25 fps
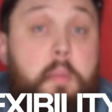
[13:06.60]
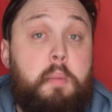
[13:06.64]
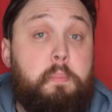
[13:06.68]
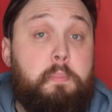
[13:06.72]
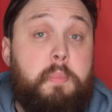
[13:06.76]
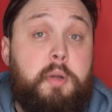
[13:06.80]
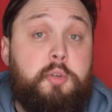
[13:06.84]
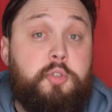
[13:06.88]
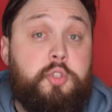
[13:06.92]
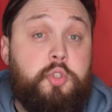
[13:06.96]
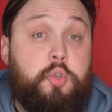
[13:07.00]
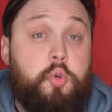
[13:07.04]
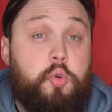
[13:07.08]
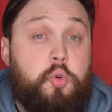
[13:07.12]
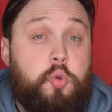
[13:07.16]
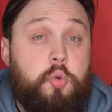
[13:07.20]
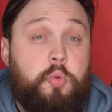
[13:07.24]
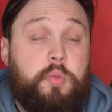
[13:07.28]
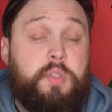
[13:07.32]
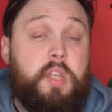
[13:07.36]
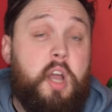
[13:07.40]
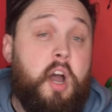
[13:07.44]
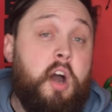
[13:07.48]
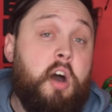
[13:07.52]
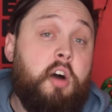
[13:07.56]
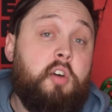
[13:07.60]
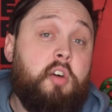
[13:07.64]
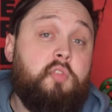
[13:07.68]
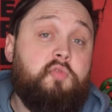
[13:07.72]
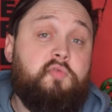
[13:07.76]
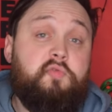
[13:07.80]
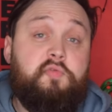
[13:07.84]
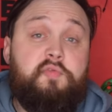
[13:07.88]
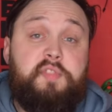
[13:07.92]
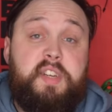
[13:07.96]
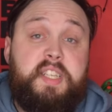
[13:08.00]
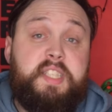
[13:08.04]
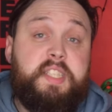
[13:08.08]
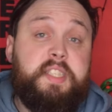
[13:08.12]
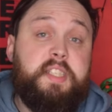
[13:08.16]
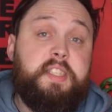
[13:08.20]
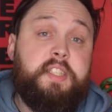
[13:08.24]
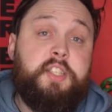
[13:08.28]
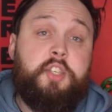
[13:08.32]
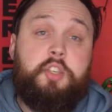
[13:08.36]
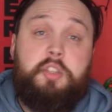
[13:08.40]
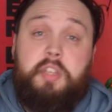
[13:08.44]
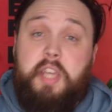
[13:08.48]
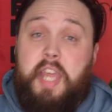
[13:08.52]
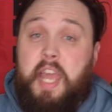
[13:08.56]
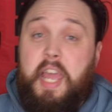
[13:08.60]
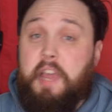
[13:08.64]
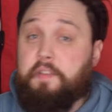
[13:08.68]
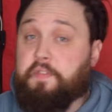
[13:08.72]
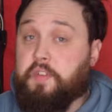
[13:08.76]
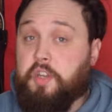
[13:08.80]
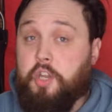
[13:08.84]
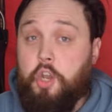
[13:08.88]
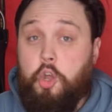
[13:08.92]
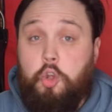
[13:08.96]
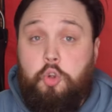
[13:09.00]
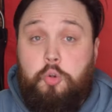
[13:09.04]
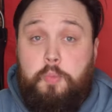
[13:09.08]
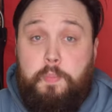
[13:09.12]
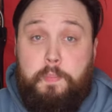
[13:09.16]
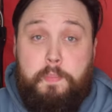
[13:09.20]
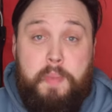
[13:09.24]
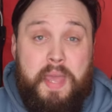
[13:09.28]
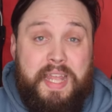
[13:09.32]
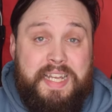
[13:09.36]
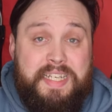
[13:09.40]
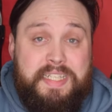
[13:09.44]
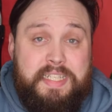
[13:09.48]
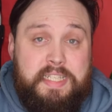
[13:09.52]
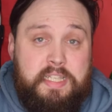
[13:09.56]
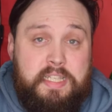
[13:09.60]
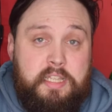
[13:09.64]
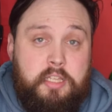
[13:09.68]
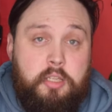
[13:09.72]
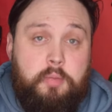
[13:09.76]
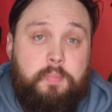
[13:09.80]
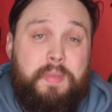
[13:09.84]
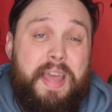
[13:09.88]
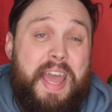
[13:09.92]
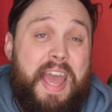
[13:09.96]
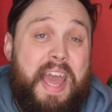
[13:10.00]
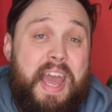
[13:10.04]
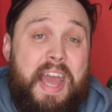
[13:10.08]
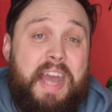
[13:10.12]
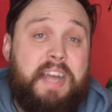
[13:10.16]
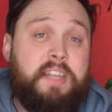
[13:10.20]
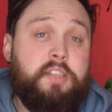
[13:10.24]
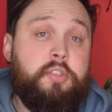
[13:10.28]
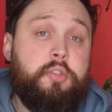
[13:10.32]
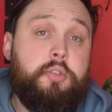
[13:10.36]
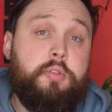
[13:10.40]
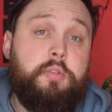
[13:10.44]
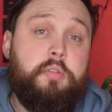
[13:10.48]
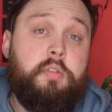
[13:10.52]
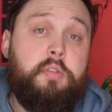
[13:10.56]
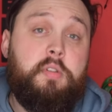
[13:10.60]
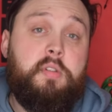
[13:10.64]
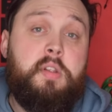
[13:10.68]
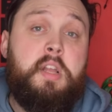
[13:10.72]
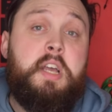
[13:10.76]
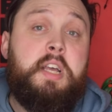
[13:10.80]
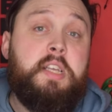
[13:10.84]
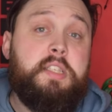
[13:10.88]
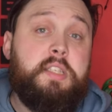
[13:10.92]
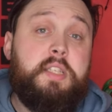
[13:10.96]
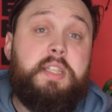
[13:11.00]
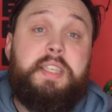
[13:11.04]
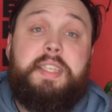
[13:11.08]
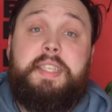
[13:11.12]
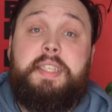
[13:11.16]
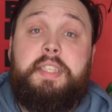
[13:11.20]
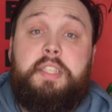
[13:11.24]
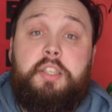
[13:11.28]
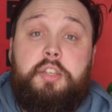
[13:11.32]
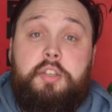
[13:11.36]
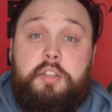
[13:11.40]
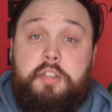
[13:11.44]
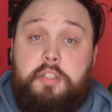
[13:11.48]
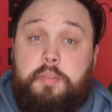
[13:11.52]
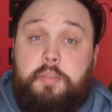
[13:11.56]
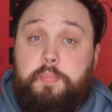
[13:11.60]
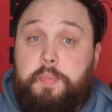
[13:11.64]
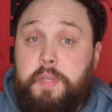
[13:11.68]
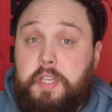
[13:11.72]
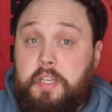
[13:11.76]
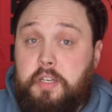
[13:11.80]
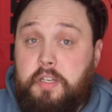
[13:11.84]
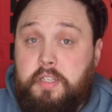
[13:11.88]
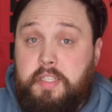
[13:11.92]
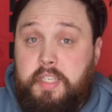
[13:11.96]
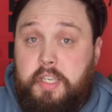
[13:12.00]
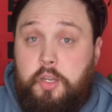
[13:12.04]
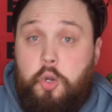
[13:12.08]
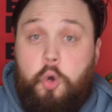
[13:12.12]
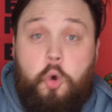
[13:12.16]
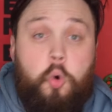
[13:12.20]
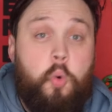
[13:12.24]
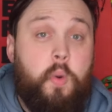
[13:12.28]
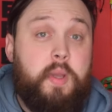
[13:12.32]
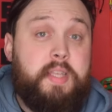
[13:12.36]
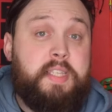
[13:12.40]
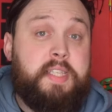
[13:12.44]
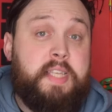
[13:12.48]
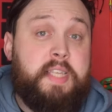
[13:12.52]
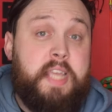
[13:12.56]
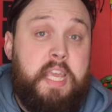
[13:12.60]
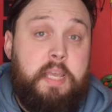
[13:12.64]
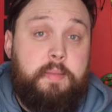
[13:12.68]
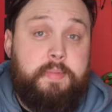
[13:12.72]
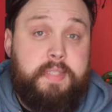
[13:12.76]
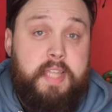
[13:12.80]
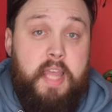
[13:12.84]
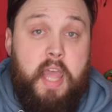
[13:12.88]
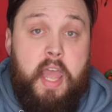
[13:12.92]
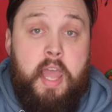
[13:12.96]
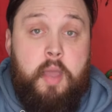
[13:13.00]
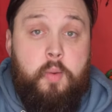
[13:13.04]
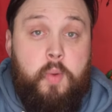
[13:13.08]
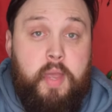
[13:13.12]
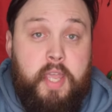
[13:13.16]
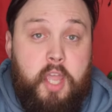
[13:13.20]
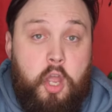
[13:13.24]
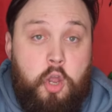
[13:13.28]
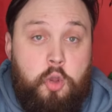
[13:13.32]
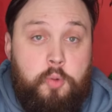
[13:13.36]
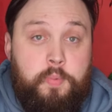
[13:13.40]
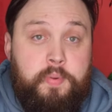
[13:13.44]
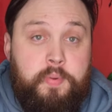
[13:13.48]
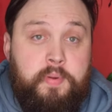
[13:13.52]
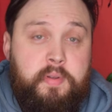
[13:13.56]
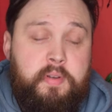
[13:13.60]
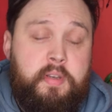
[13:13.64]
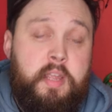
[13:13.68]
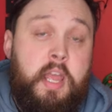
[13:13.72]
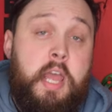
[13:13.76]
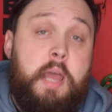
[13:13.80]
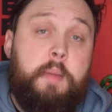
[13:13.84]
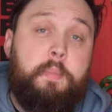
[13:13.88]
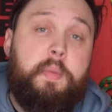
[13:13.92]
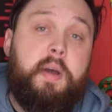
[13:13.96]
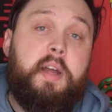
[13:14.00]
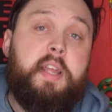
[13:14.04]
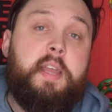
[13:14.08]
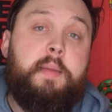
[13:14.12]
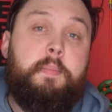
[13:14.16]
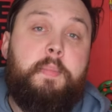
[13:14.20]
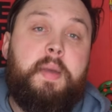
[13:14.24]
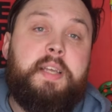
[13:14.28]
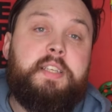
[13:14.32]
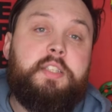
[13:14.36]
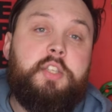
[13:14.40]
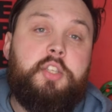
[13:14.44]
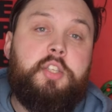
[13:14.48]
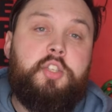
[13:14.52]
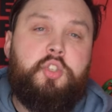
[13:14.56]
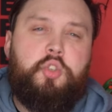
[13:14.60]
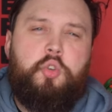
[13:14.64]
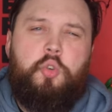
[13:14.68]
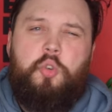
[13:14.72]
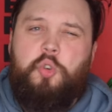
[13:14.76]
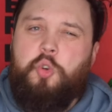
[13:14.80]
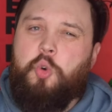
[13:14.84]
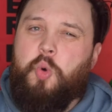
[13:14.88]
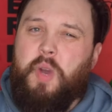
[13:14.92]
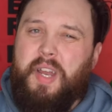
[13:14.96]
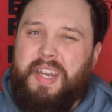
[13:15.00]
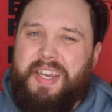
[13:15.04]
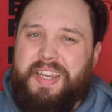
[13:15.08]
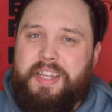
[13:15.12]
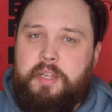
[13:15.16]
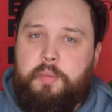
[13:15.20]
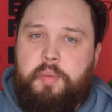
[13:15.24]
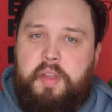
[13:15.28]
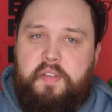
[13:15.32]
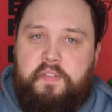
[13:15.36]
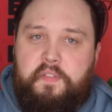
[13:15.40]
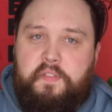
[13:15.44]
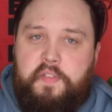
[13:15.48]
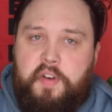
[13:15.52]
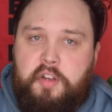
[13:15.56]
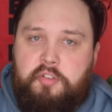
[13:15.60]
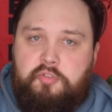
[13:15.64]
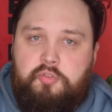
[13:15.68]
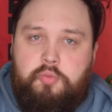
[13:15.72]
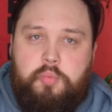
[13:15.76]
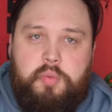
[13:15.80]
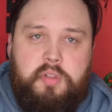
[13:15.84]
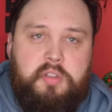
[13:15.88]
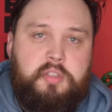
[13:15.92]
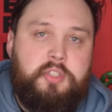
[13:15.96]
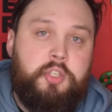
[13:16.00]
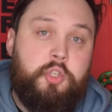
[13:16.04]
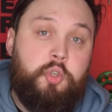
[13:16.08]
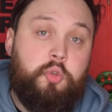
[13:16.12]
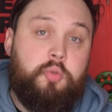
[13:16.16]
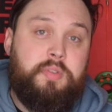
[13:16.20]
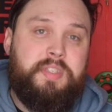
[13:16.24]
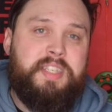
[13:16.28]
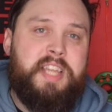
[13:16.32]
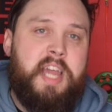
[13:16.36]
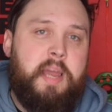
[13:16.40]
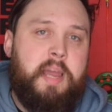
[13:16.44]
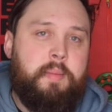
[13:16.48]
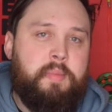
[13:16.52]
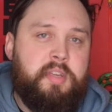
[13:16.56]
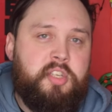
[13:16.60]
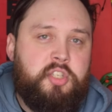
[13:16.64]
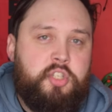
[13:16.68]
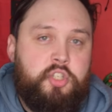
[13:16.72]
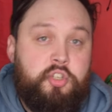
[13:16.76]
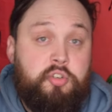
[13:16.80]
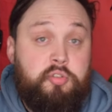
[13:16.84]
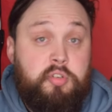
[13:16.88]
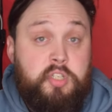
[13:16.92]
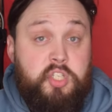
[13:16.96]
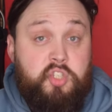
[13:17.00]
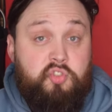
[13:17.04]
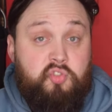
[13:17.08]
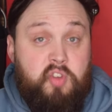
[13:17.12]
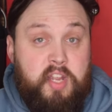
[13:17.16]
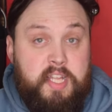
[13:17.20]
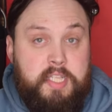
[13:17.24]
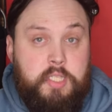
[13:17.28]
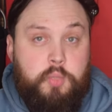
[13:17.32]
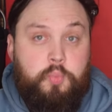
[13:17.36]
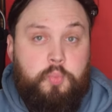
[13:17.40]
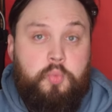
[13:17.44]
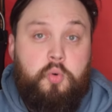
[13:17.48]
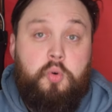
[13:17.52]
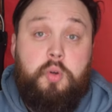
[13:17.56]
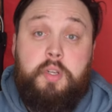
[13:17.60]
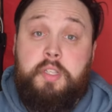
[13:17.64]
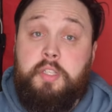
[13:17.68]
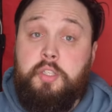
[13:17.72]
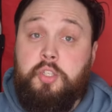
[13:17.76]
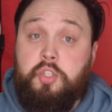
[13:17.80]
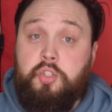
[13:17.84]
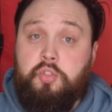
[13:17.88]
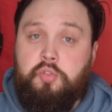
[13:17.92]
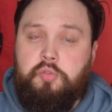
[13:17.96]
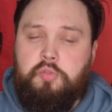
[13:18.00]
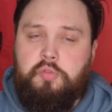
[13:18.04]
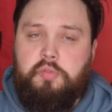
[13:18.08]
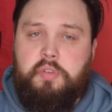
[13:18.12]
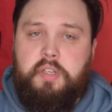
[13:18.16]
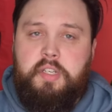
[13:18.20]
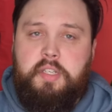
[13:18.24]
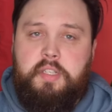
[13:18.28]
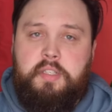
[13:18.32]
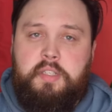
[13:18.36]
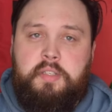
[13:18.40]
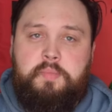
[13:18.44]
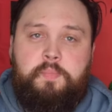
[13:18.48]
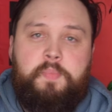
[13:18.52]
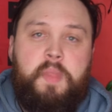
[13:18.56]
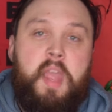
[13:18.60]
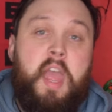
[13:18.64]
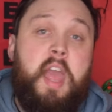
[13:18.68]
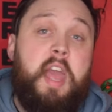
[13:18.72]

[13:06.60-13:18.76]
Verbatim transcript: Most snorkels are rigid, so they have no bend in them at all. So this is good because it always keeps the airway open, but it makes the snorkel a little bit vulnerable to damage during transport and storage.